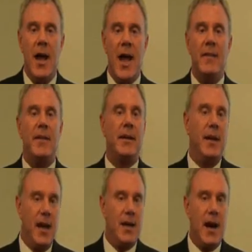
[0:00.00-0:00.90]
and the
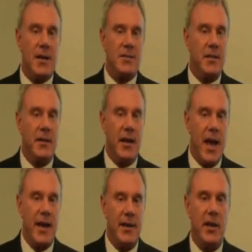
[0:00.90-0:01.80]
chaos in the
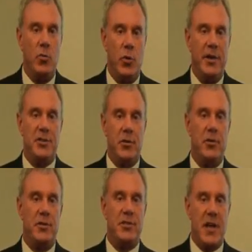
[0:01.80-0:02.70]
AD
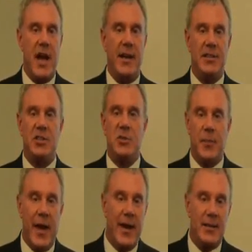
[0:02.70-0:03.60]
research science
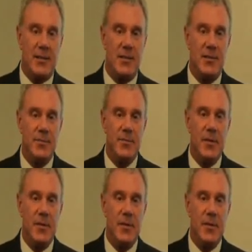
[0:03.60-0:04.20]
space.